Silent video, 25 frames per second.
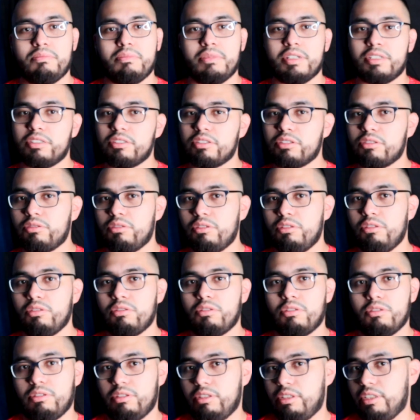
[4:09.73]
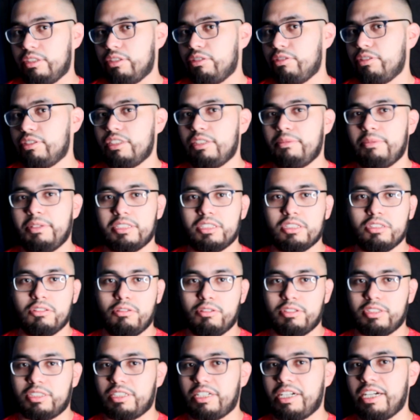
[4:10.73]
middle school, or as soon as they're about to
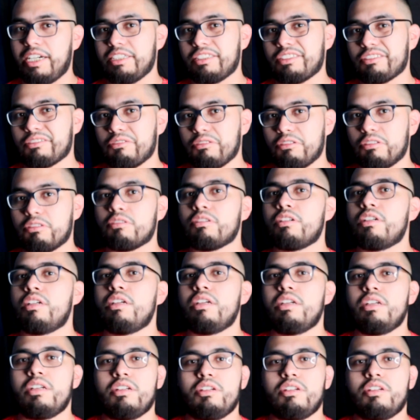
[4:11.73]
go into high school.